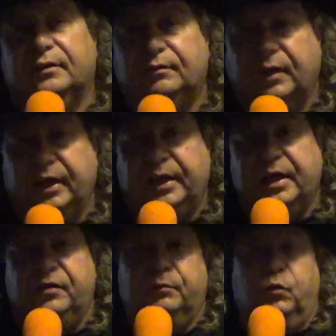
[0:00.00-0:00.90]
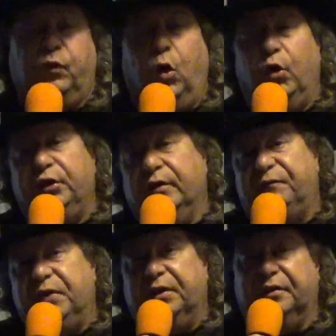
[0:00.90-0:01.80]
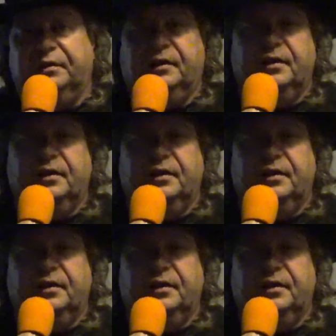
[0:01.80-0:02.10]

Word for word: Right? And you remove all your fear